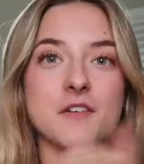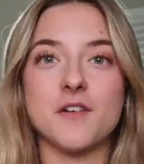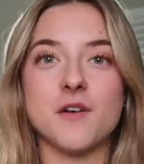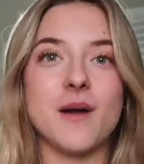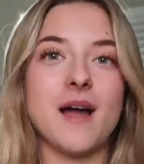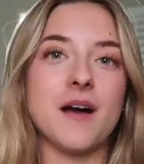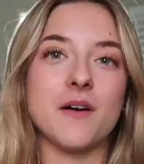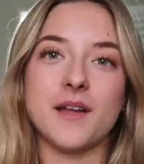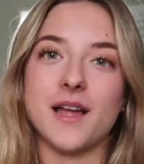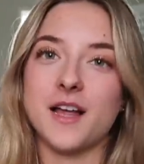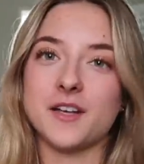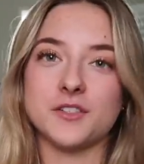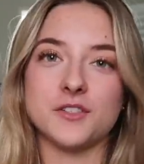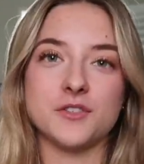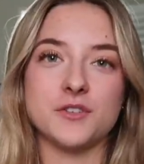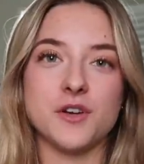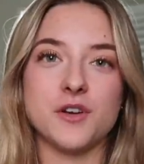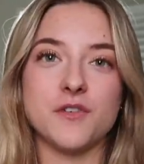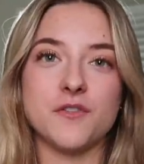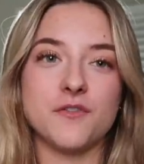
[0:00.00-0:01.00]
don't know how
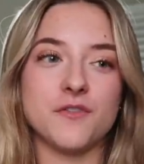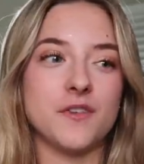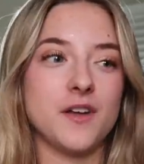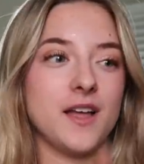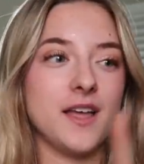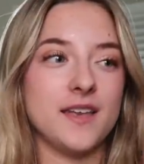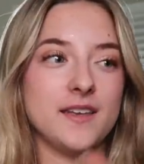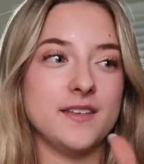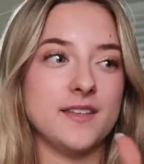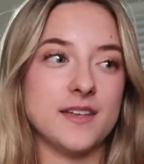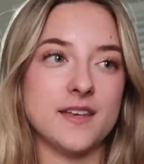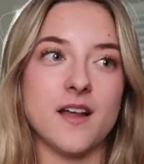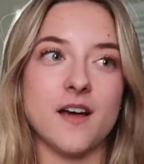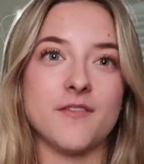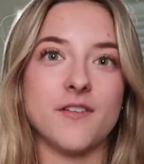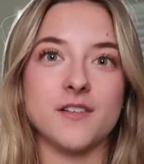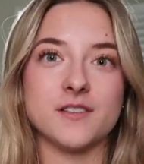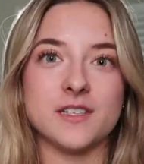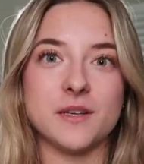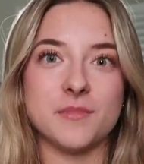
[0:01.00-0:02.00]
Cashton drove and did
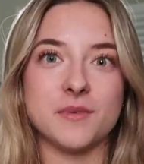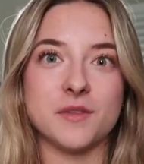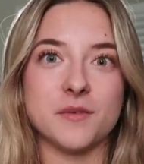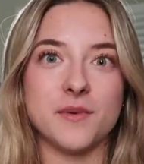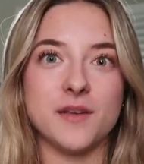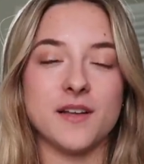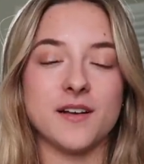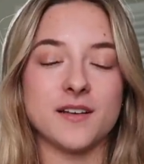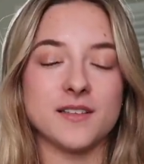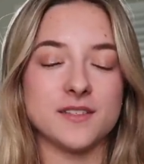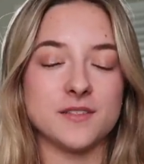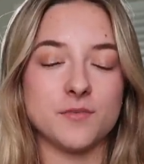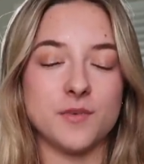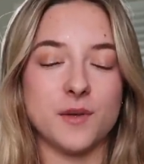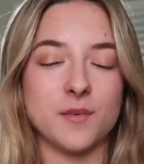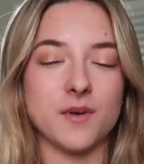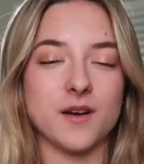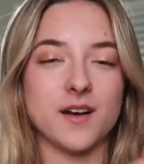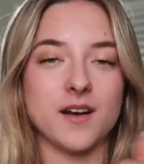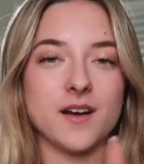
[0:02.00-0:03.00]
not fall asleep at the wheel because
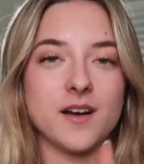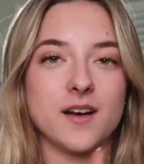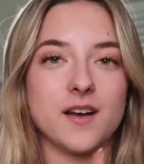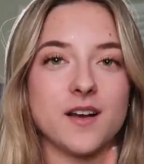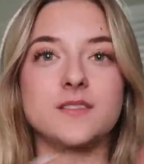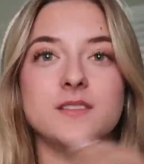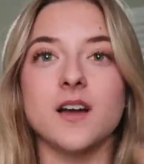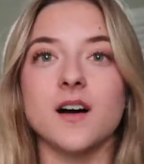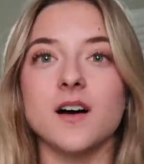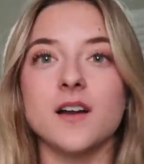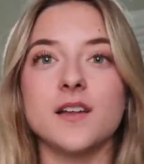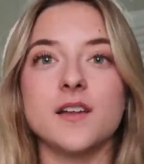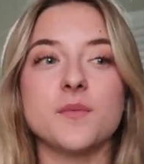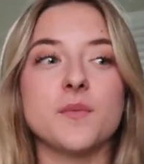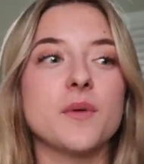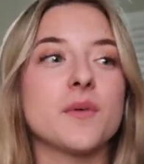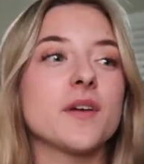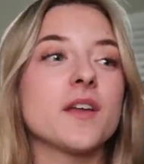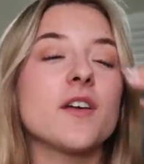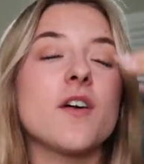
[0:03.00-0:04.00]
we were done.
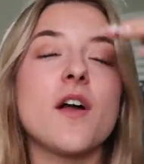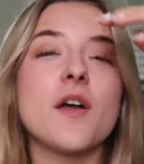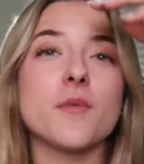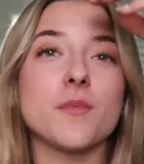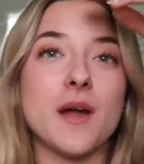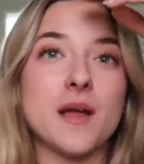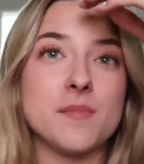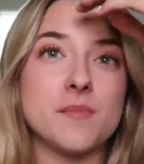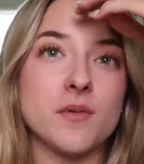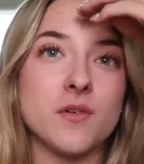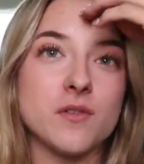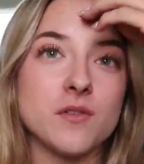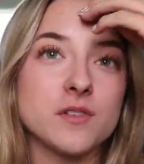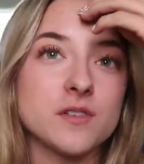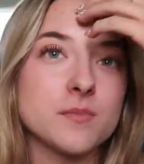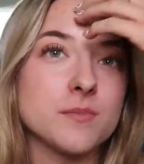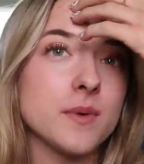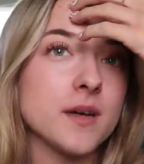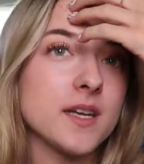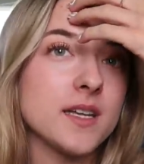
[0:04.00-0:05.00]
We were going to go get Red
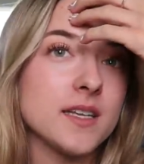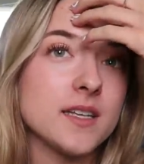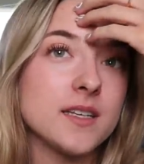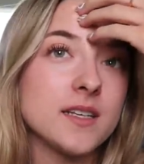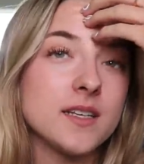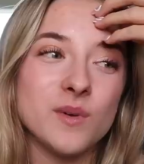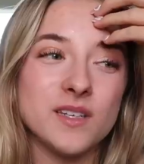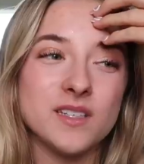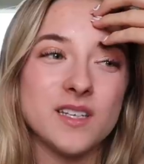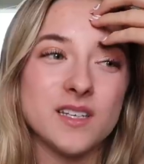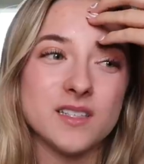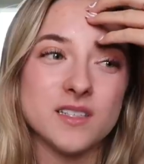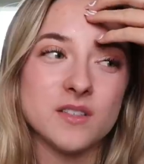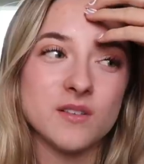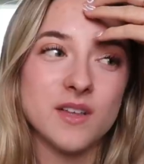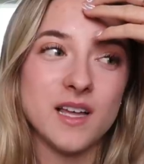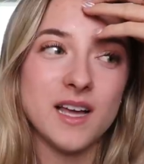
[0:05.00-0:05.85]
Bulls, but we didn't do